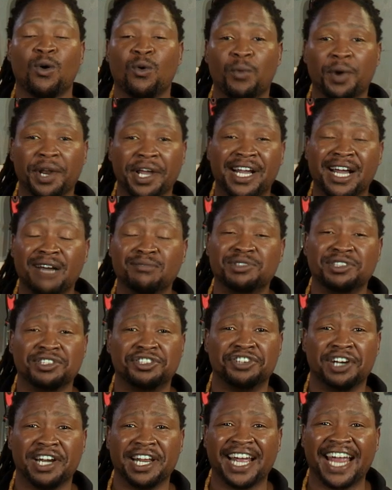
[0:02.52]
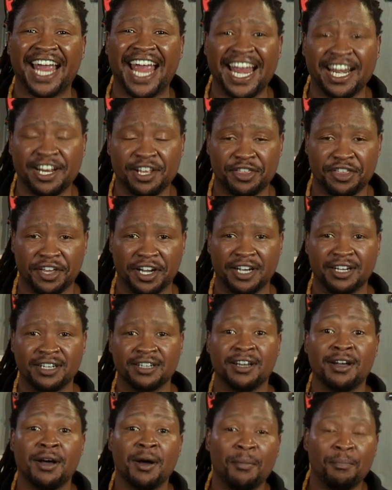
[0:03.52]
When it comes to drilling
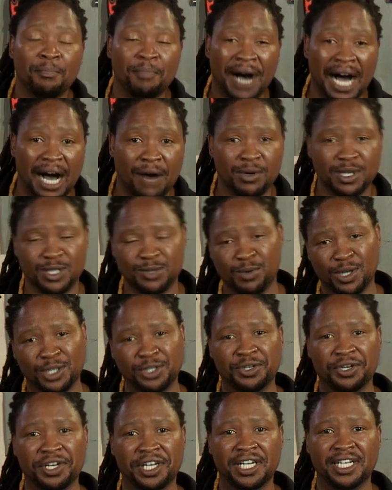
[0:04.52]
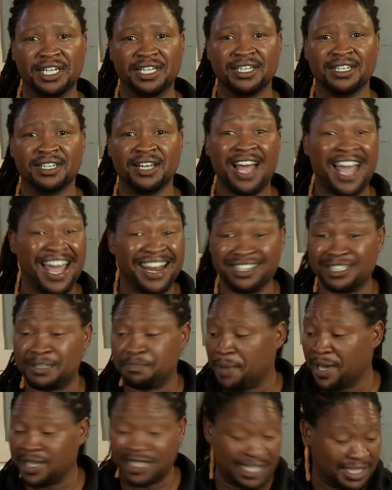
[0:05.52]
anything, power is what you need, and
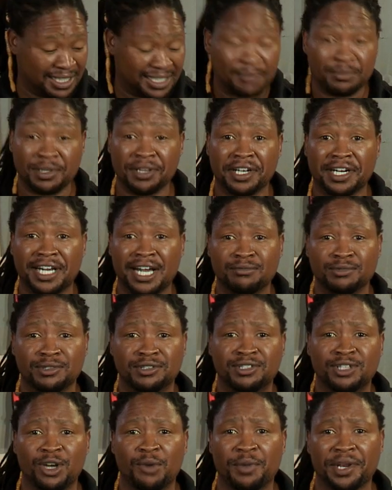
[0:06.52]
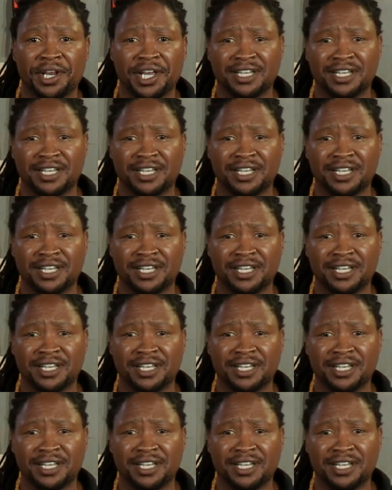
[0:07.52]
especially something that comes with so many